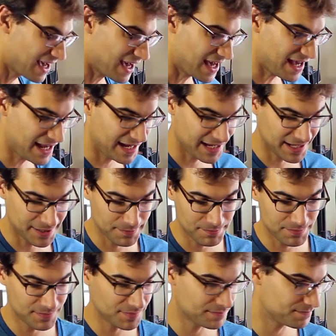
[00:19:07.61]
I
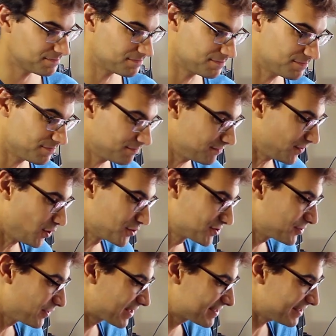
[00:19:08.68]
am
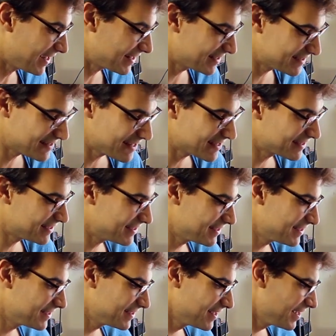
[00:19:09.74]
also excited to take
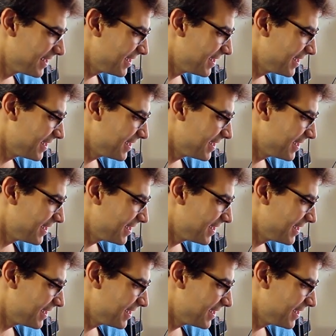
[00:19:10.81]
the